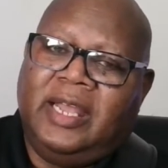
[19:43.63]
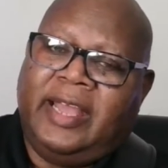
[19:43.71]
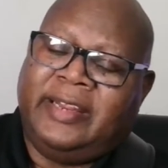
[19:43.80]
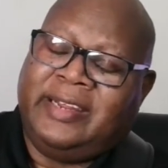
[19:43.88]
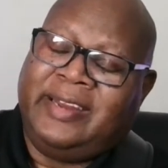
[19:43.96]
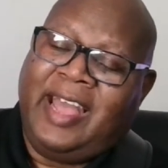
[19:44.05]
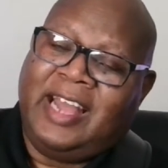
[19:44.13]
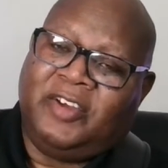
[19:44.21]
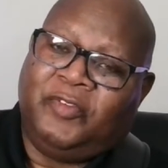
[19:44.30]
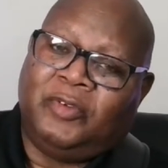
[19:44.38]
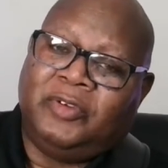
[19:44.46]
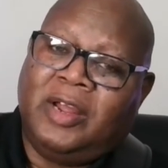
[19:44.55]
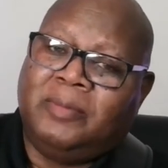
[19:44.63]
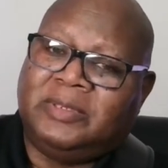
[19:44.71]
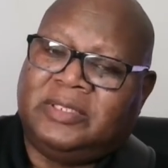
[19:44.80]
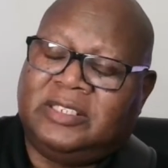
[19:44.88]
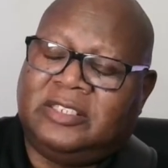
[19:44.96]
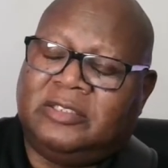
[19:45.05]
and the Nashville number
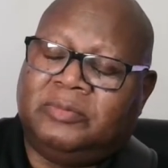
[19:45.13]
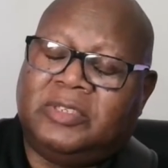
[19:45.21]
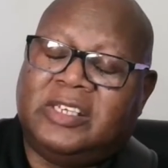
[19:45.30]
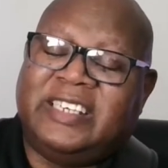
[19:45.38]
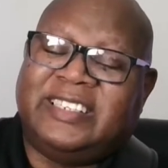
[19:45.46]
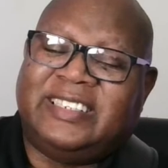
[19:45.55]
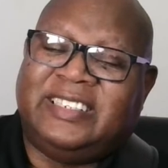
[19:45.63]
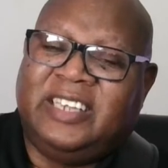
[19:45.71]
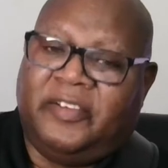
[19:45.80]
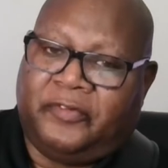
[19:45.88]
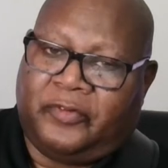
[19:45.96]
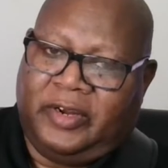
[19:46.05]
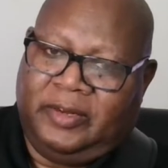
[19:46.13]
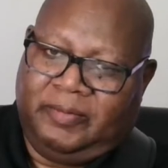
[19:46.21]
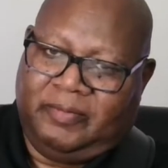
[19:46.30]
systems is different.